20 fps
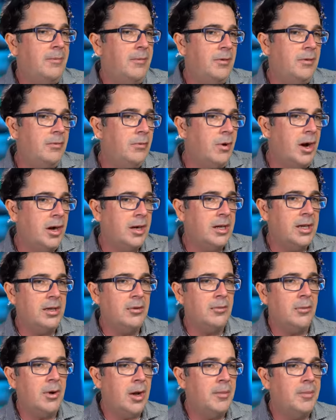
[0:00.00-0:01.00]
If you walk
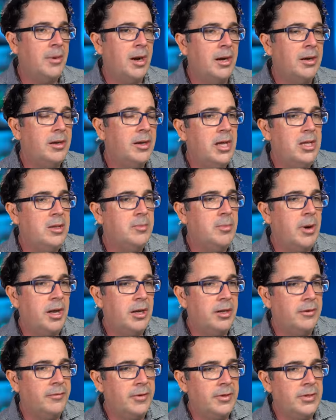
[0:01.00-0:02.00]
into Walmart and you bought
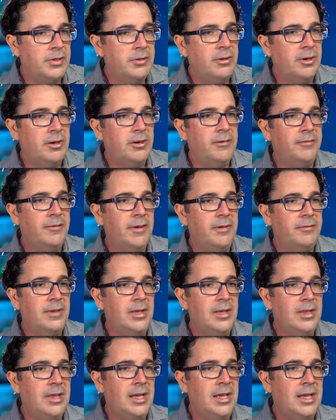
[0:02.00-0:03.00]
over 250
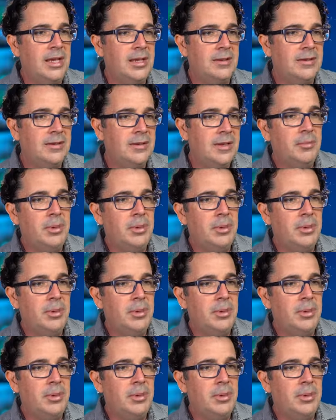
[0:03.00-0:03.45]
things,